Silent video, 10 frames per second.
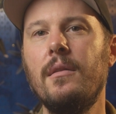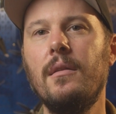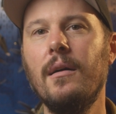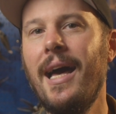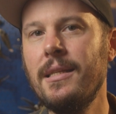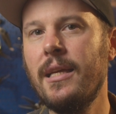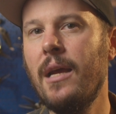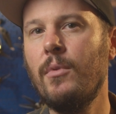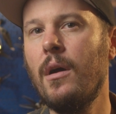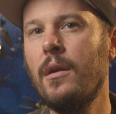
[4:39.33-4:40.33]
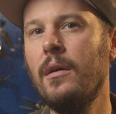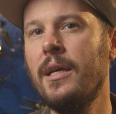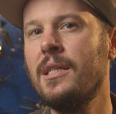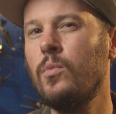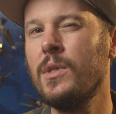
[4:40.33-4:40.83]
The last camera on our
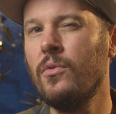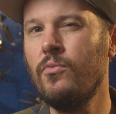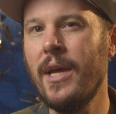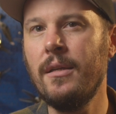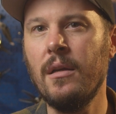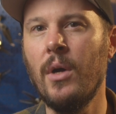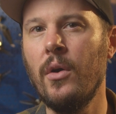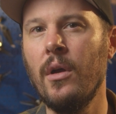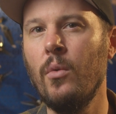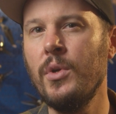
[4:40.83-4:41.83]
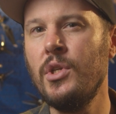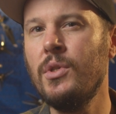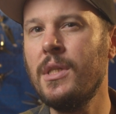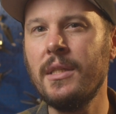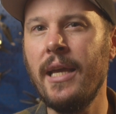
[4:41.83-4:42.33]
list was the RED Komodo, which
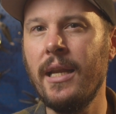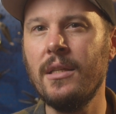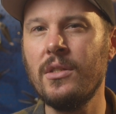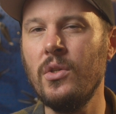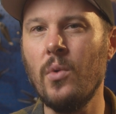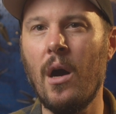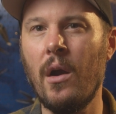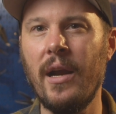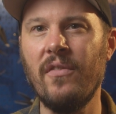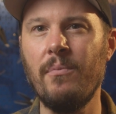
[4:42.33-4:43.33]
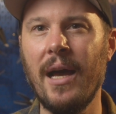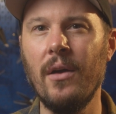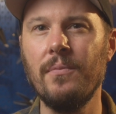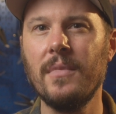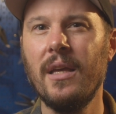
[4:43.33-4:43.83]
uses Canon's new RF mount.